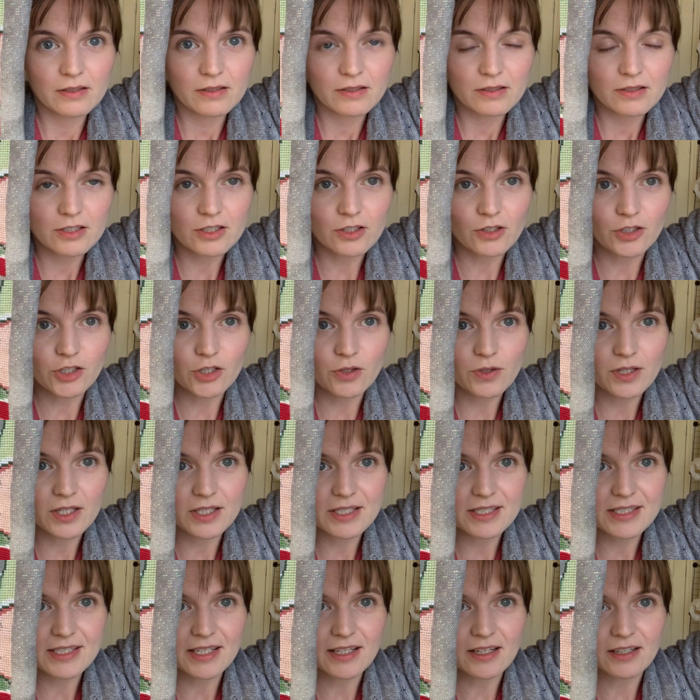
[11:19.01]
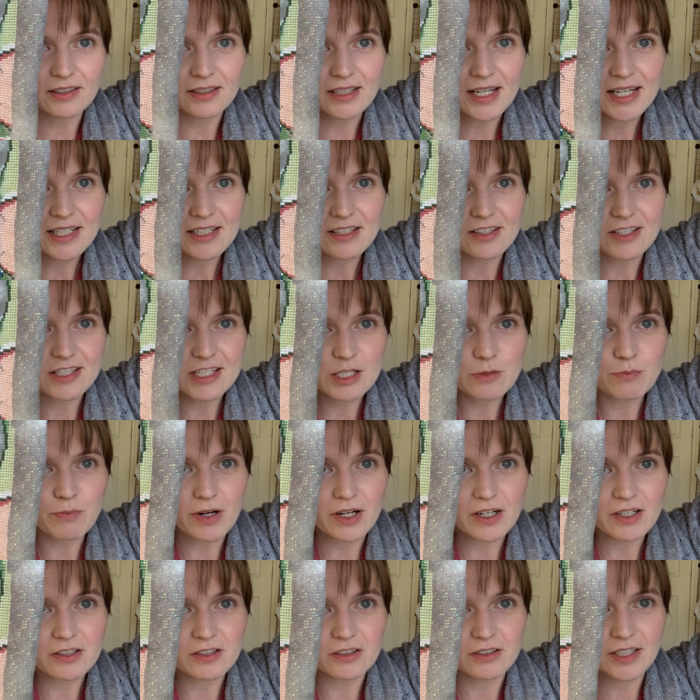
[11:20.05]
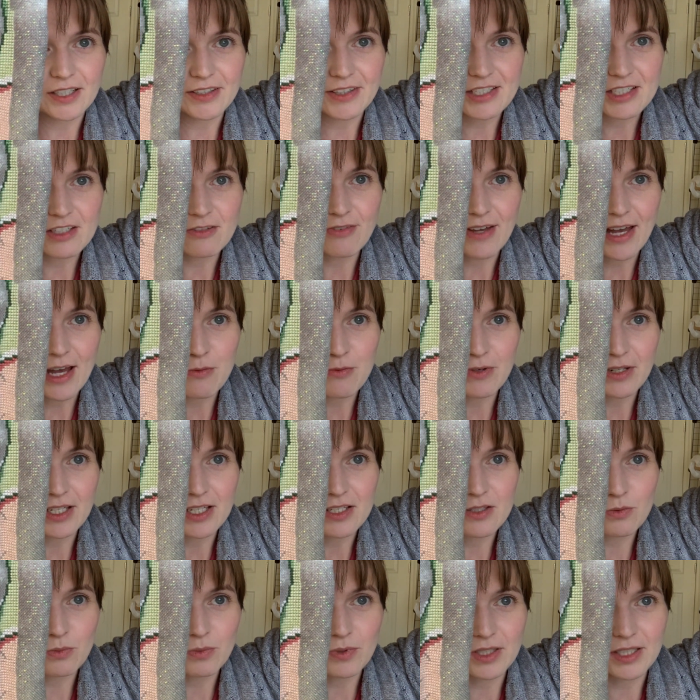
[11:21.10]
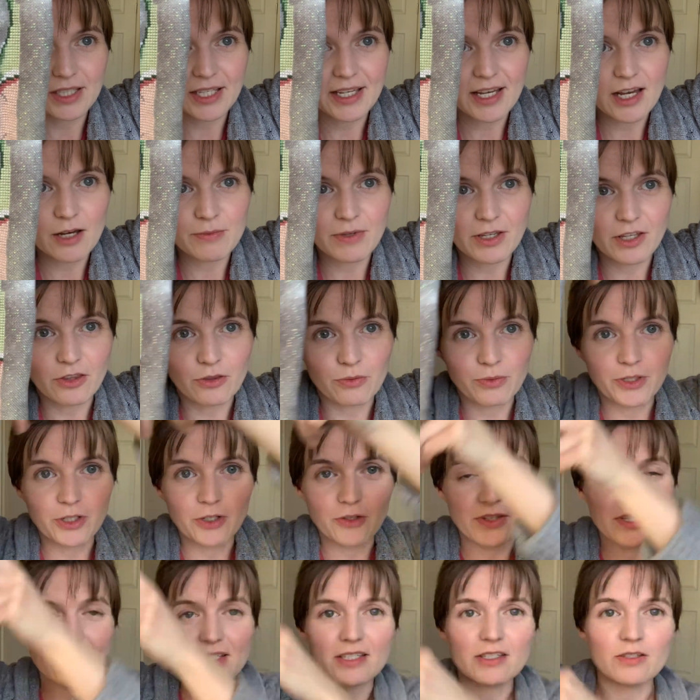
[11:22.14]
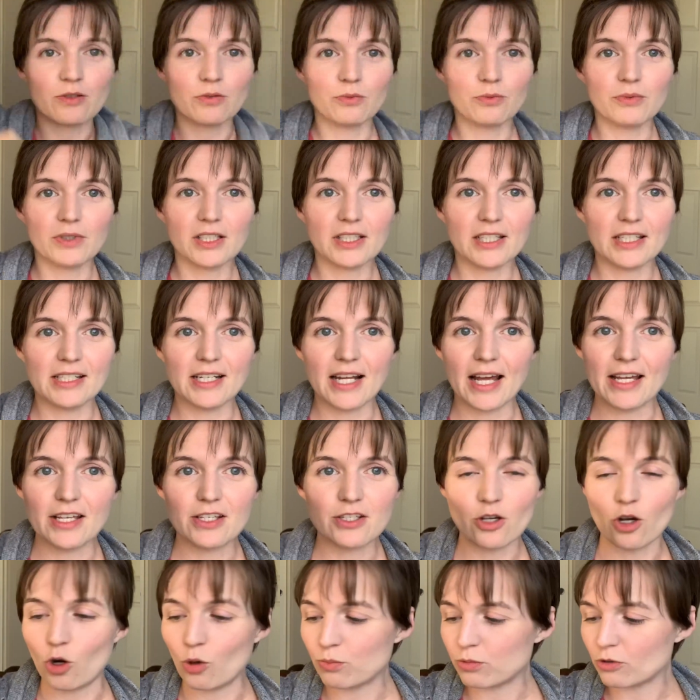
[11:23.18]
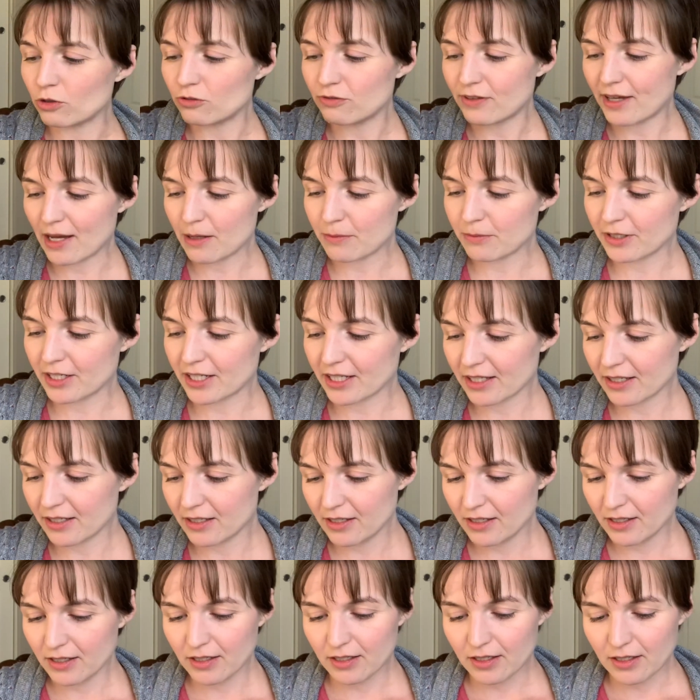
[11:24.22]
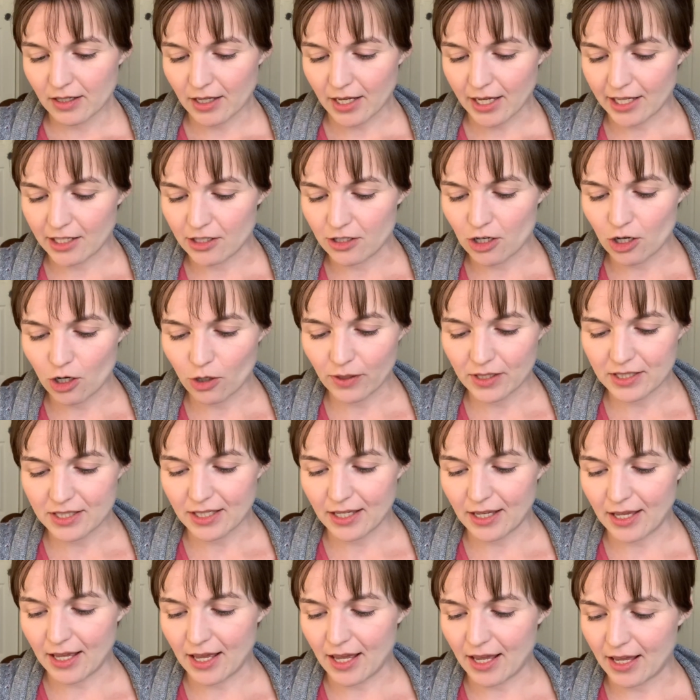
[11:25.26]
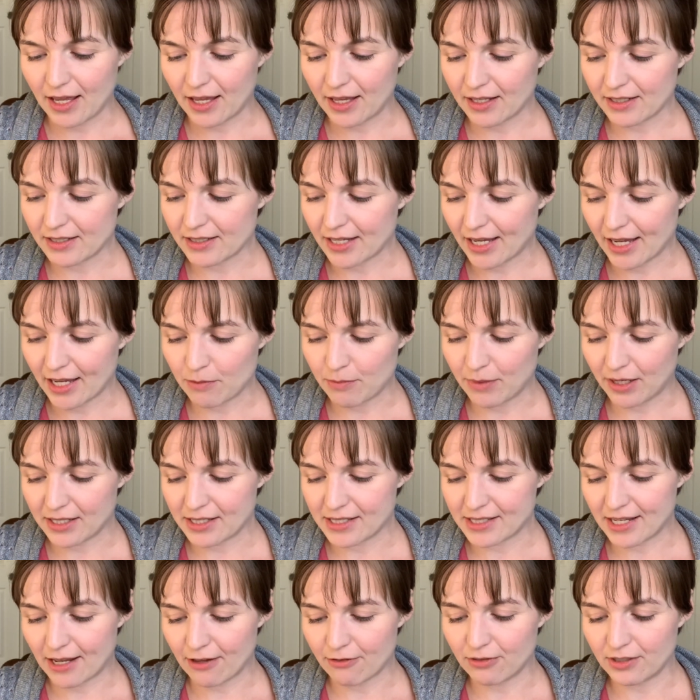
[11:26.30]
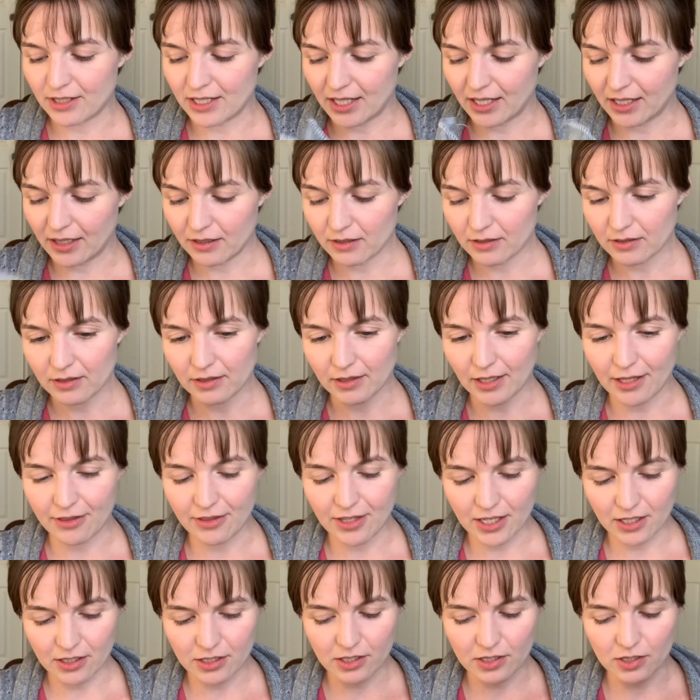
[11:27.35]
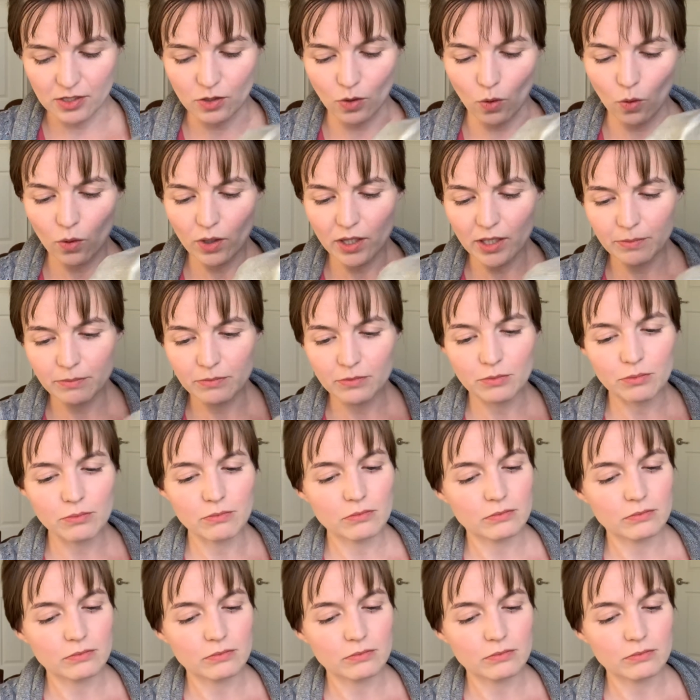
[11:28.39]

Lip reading: So you can see a lot of the sparkle on this fabric is really coming through. This is a really nice opal fabric. I know it's a hand dyed by Stephanie, I think Storm.